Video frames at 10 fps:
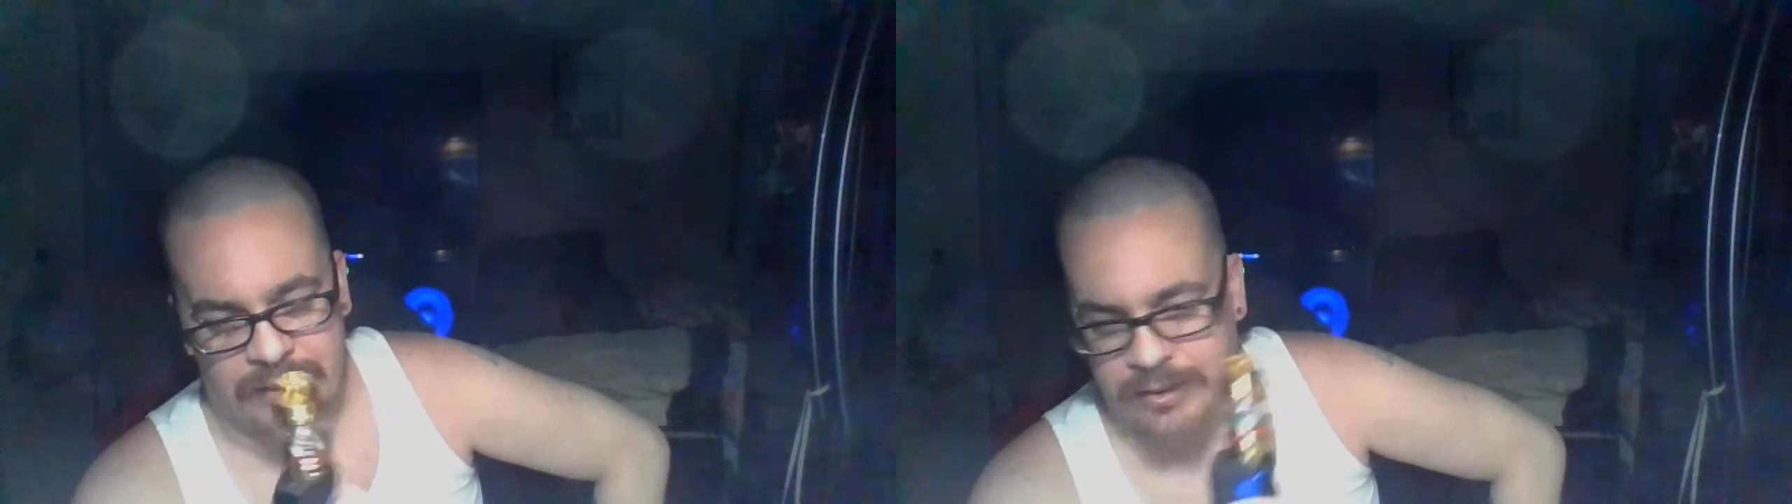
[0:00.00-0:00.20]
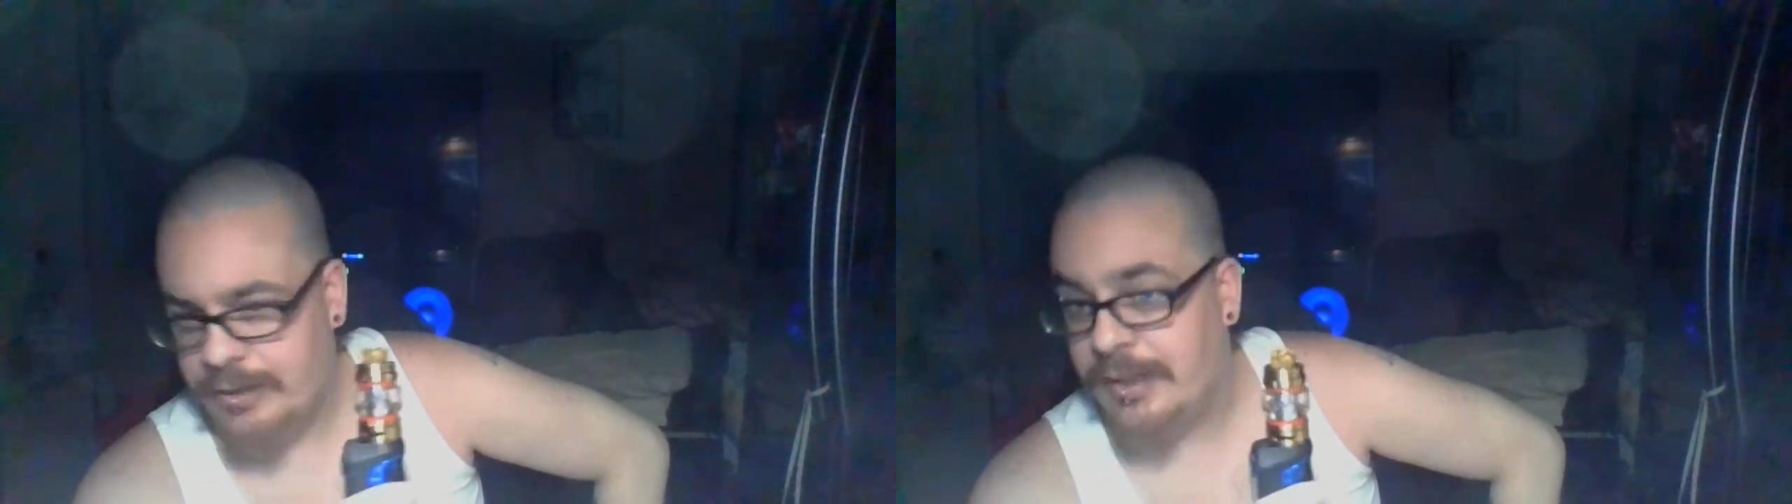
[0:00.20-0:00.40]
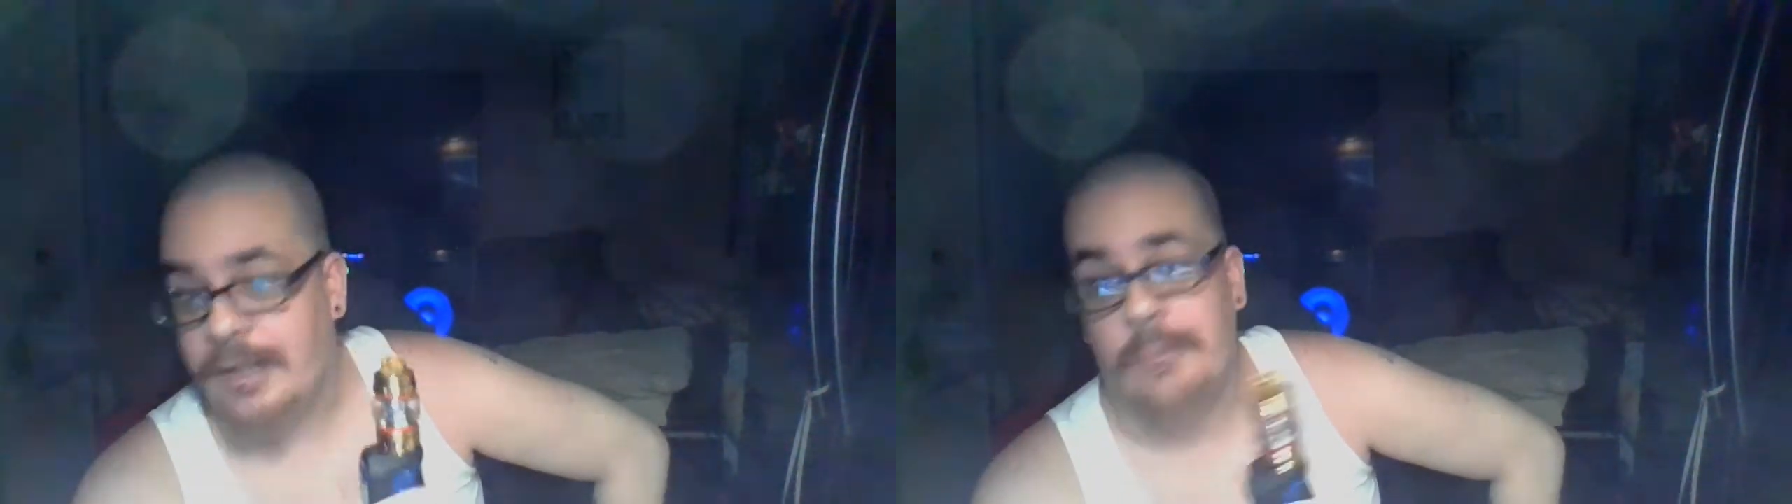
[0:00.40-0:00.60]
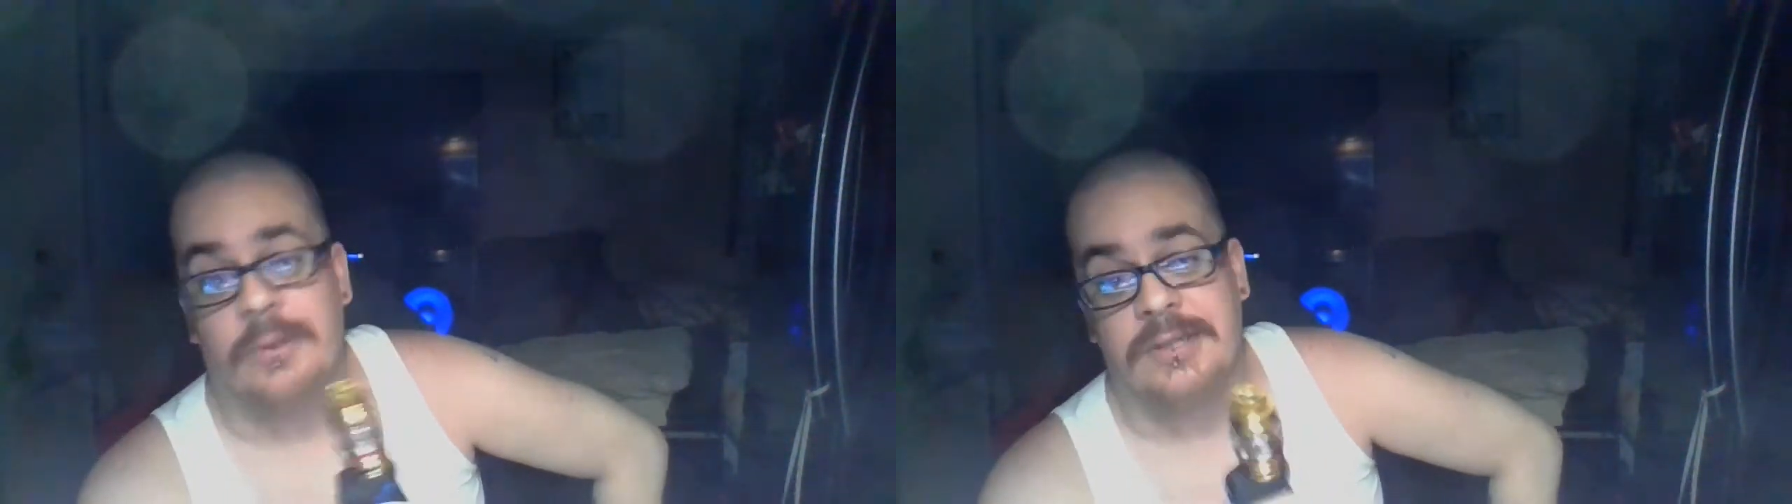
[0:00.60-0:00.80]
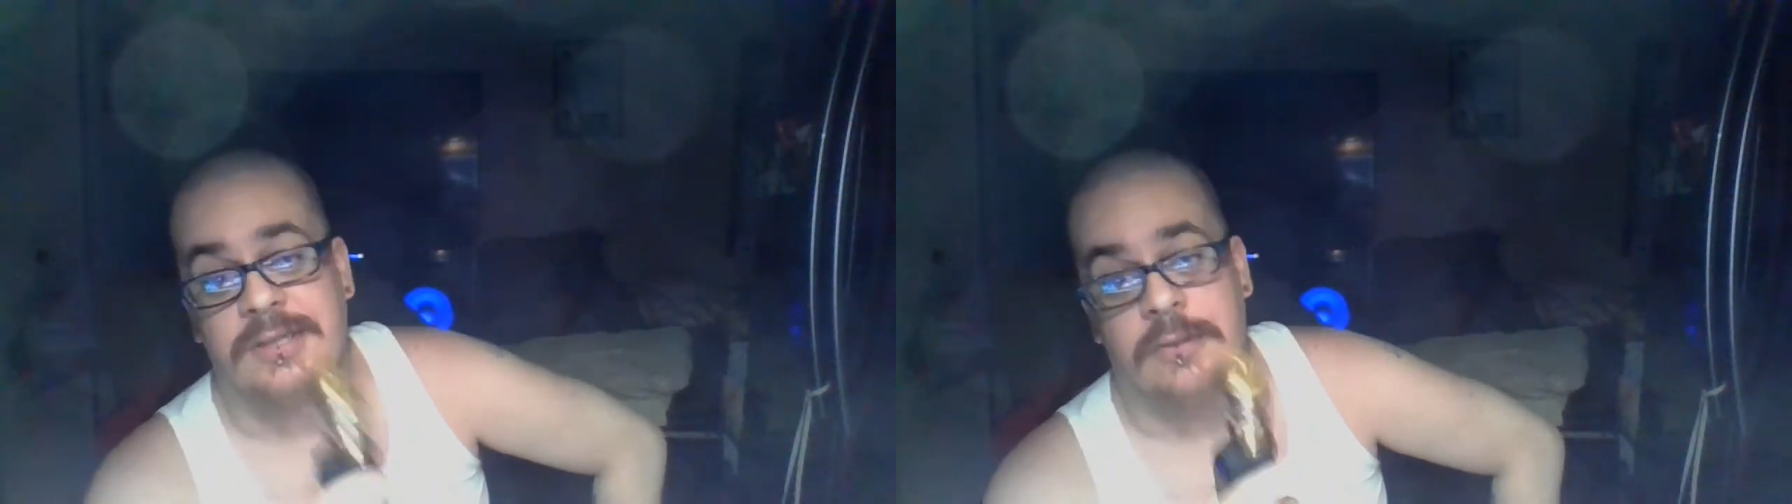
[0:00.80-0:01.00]
think I put
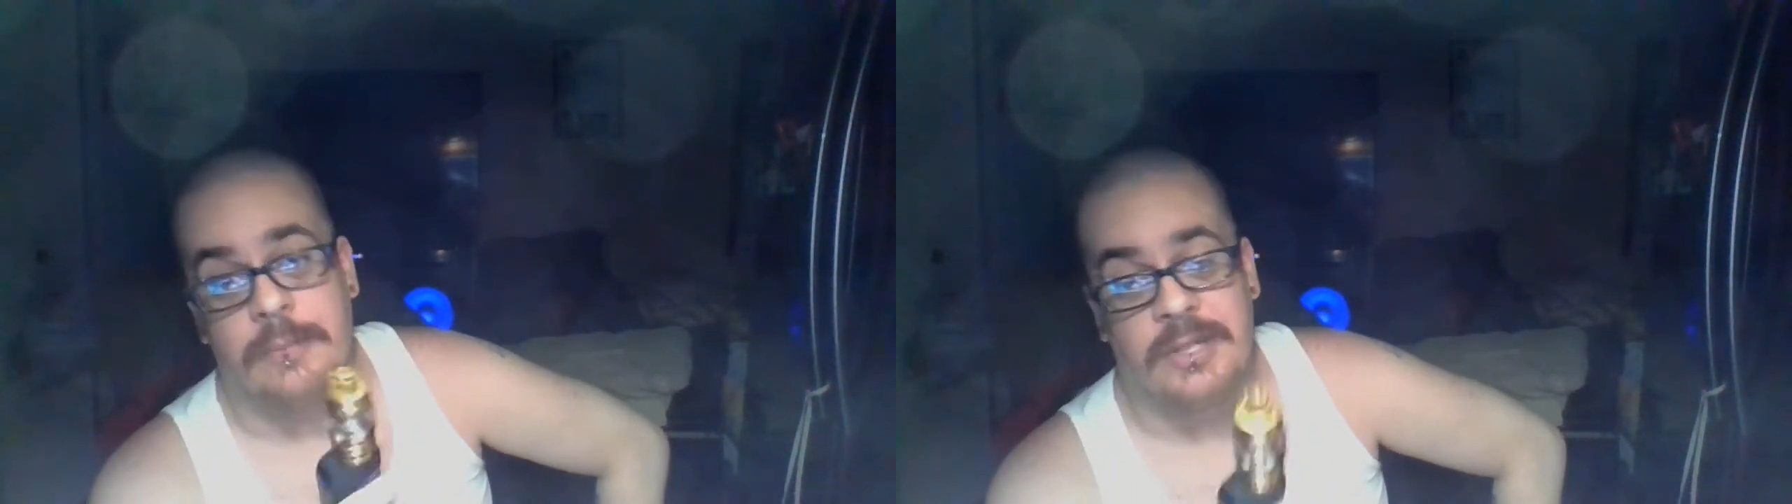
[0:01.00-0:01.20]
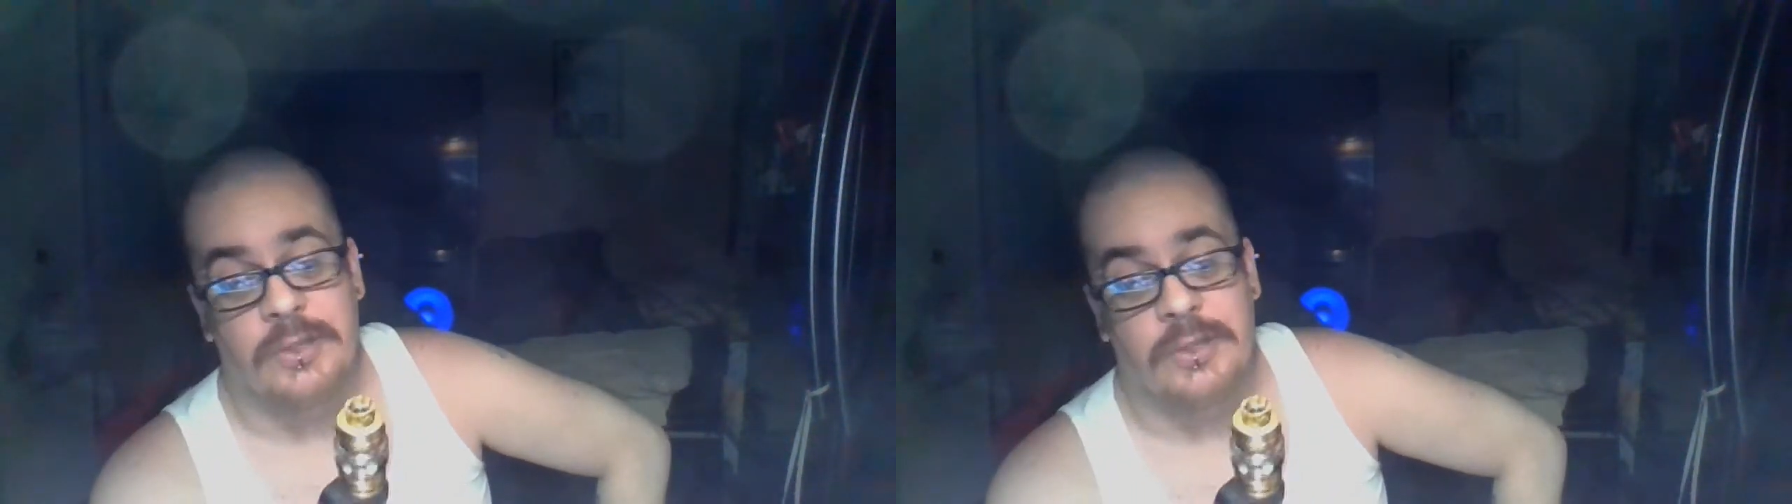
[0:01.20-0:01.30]
the single mesh